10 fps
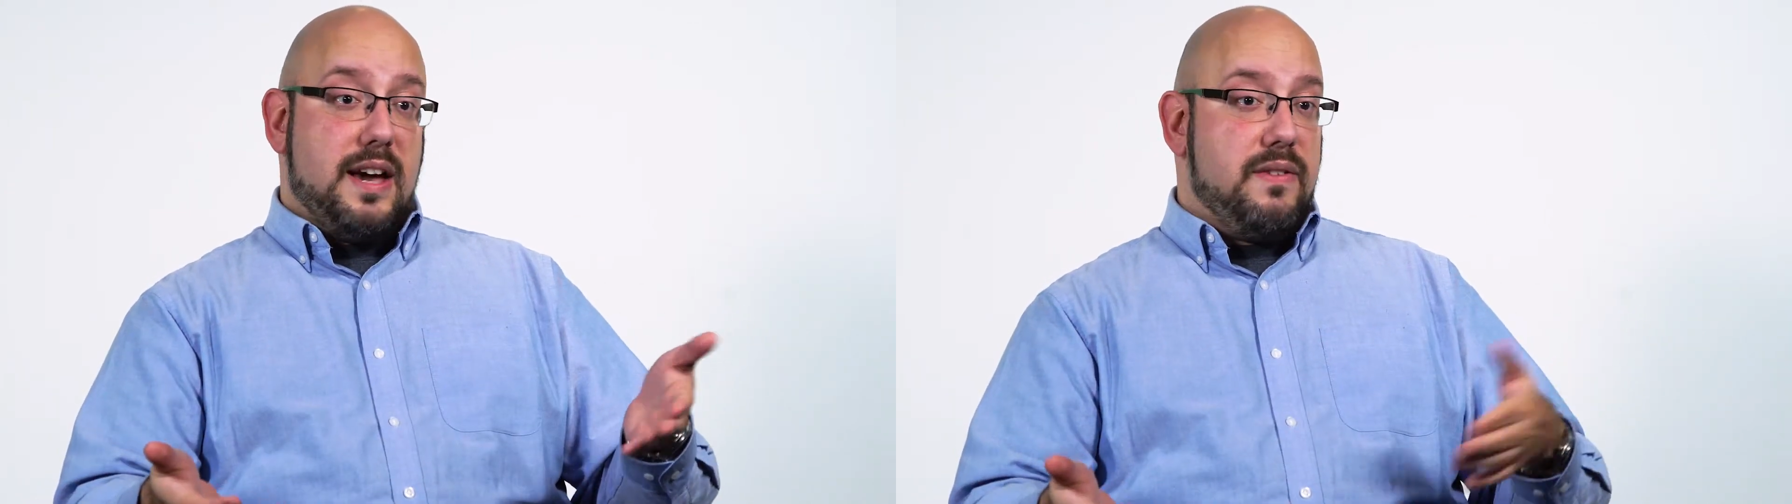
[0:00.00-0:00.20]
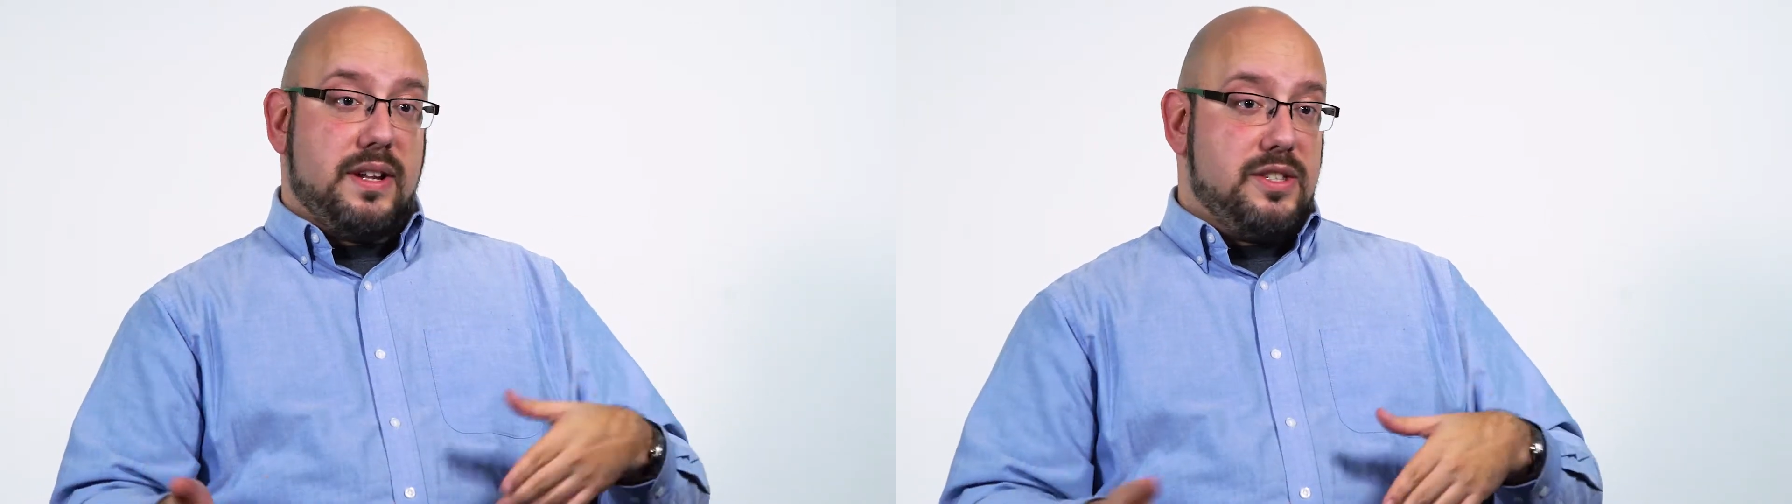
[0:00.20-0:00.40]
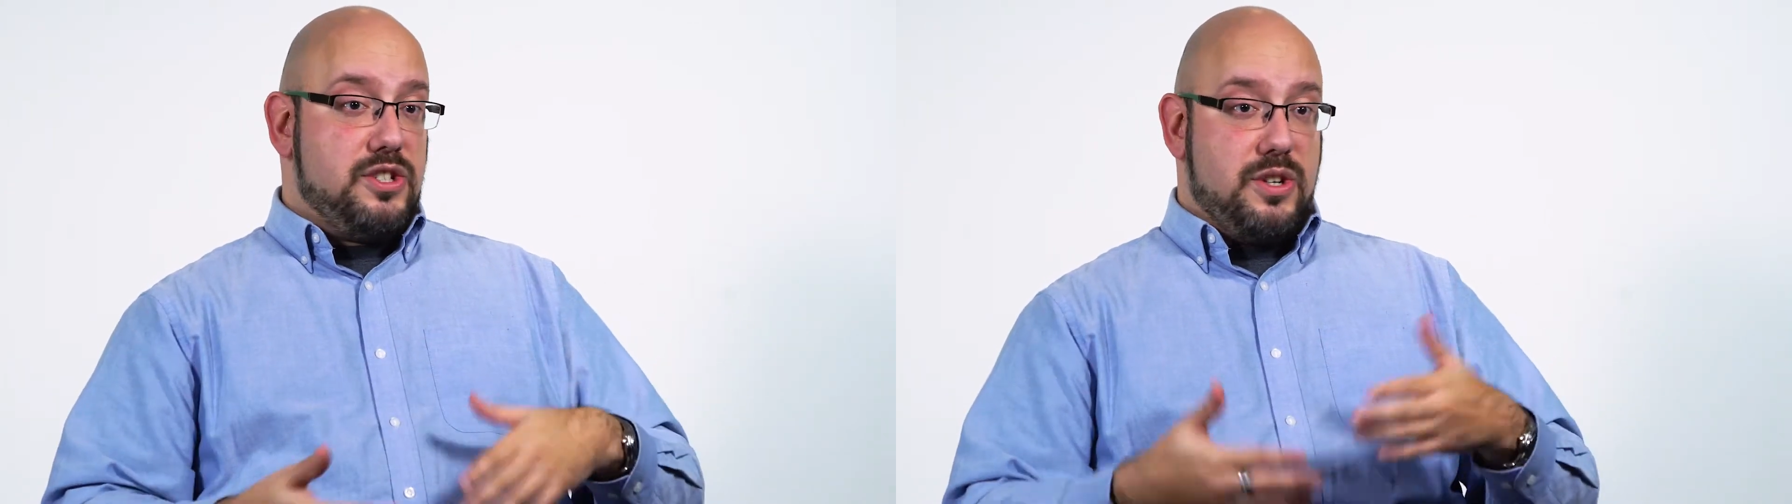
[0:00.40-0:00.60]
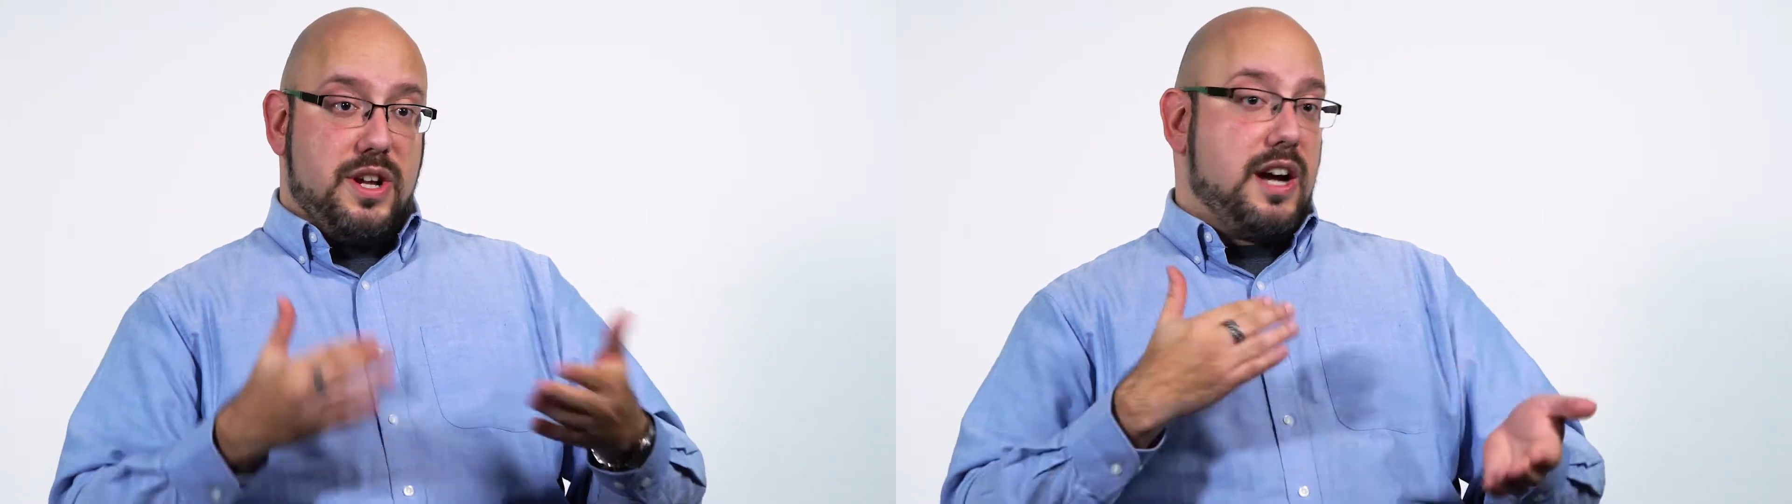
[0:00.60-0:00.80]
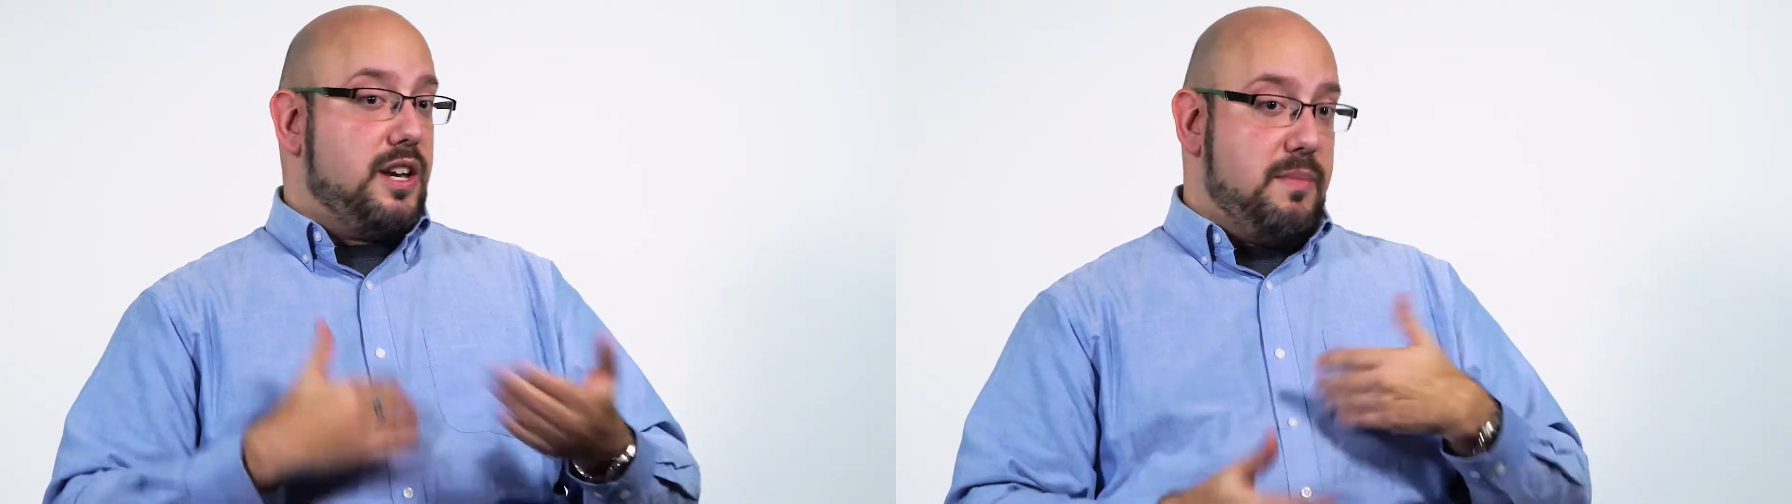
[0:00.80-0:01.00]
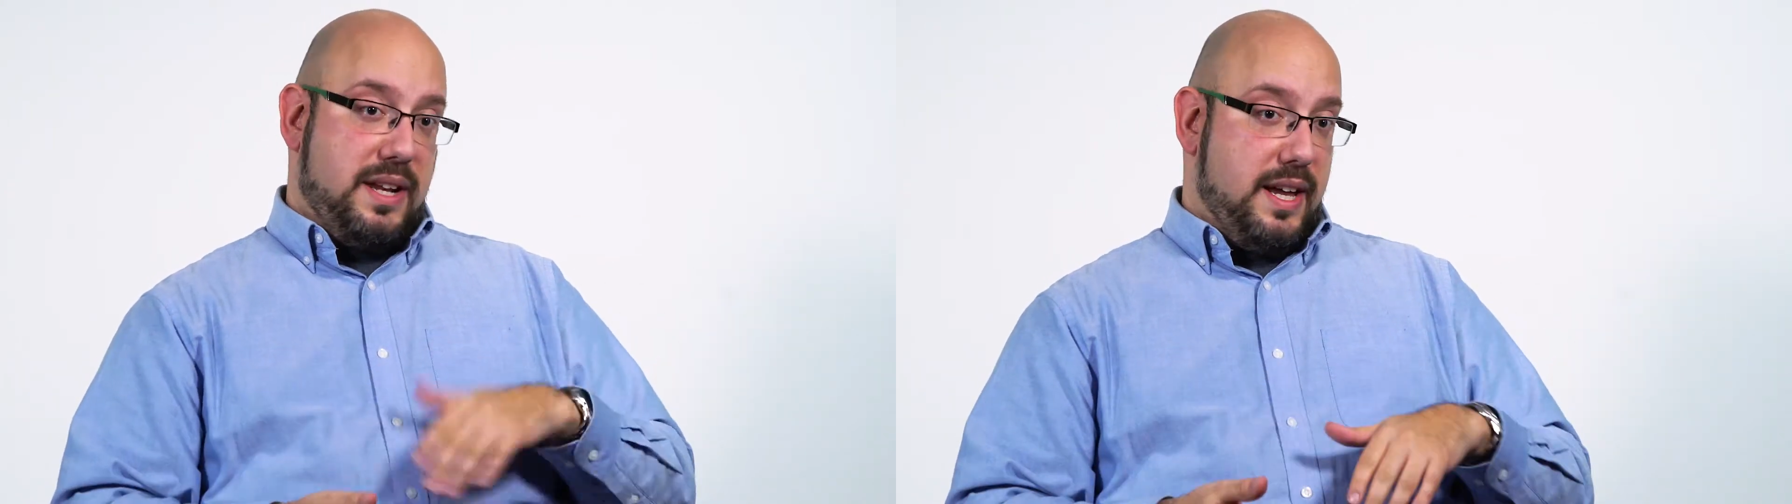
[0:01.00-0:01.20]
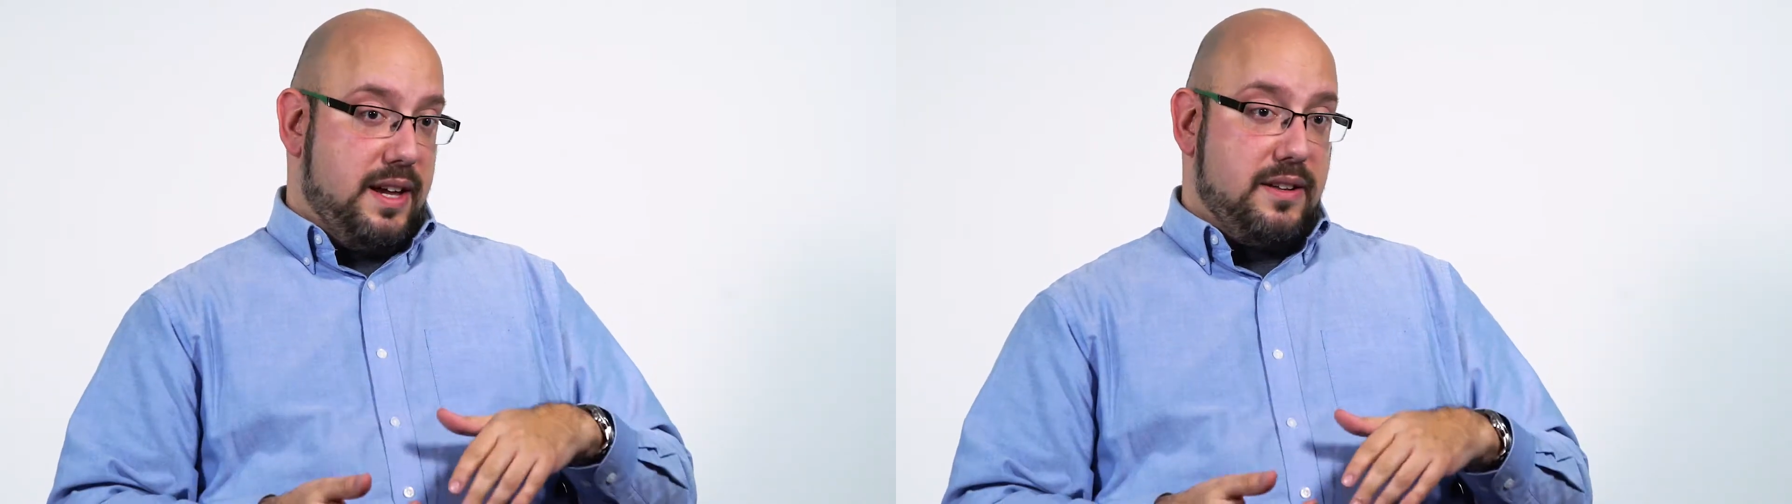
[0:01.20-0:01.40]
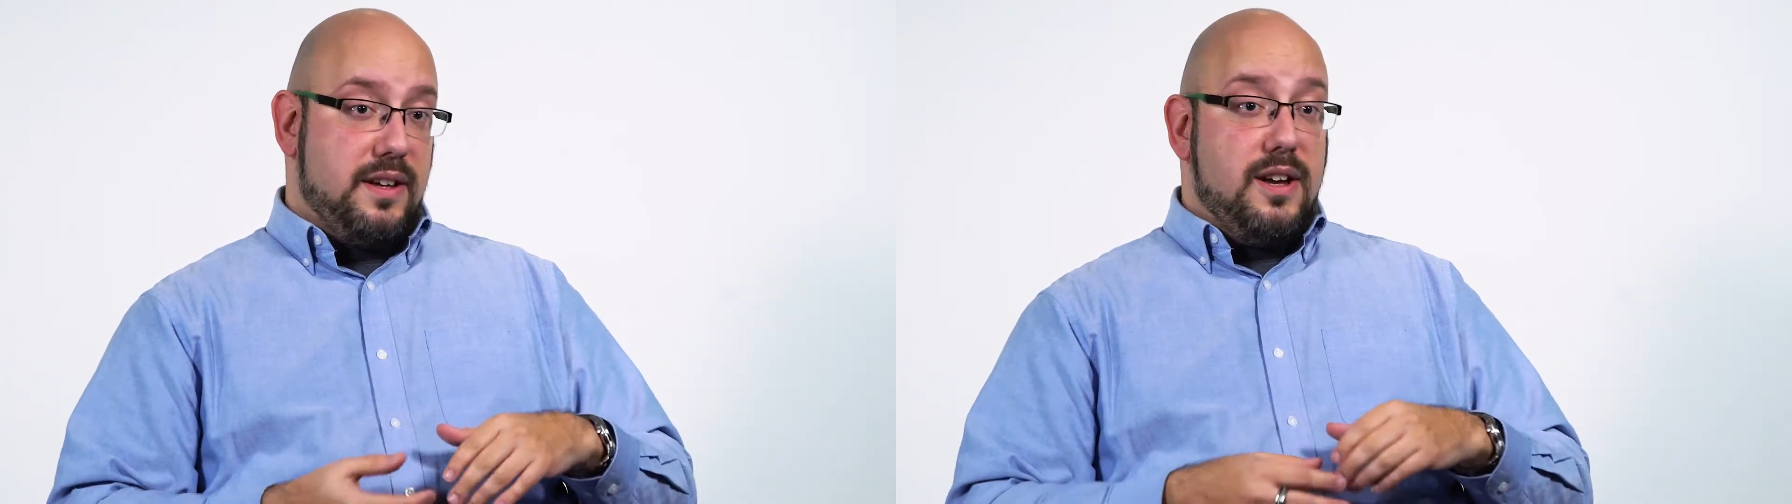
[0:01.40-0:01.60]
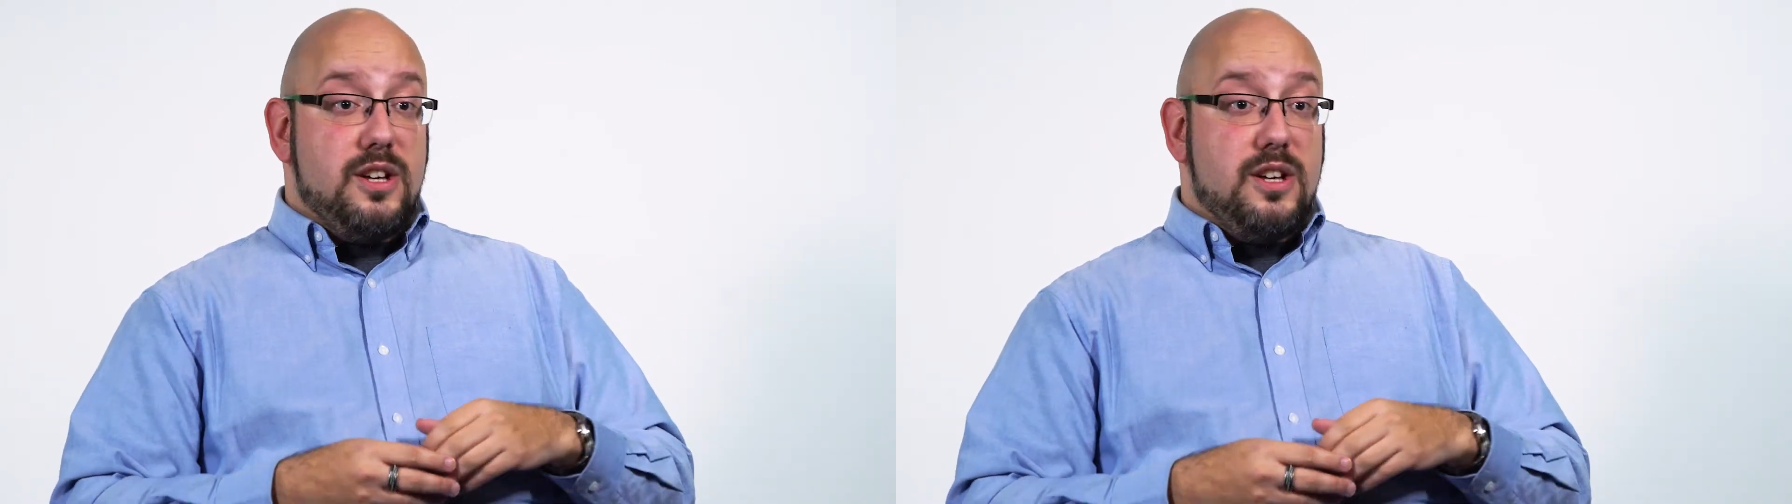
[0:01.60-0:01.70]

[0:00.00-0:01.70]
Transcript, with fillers: evidence, you're documenting it.